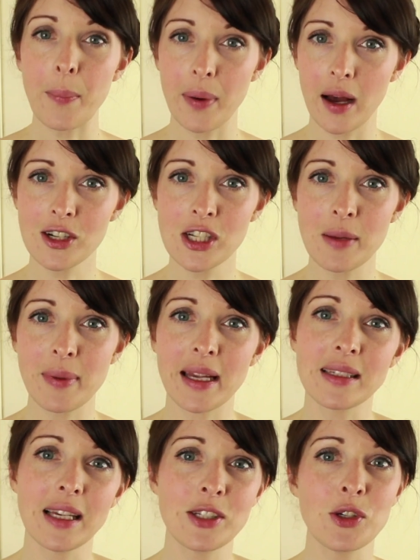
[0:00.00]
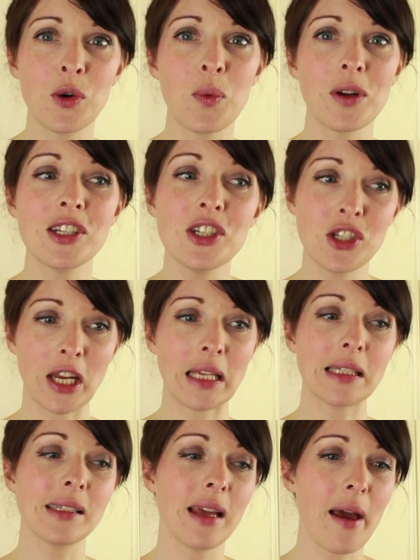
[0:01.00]
partially because I don't want to
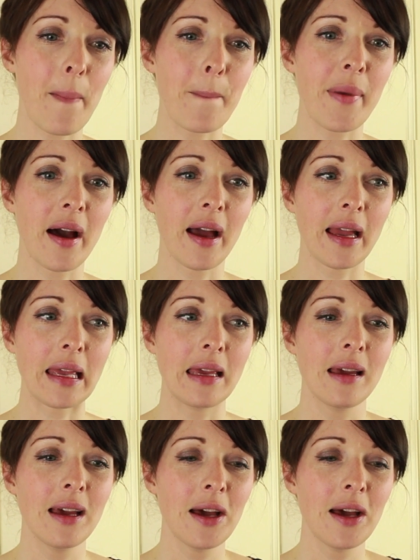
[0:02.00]
jinx it by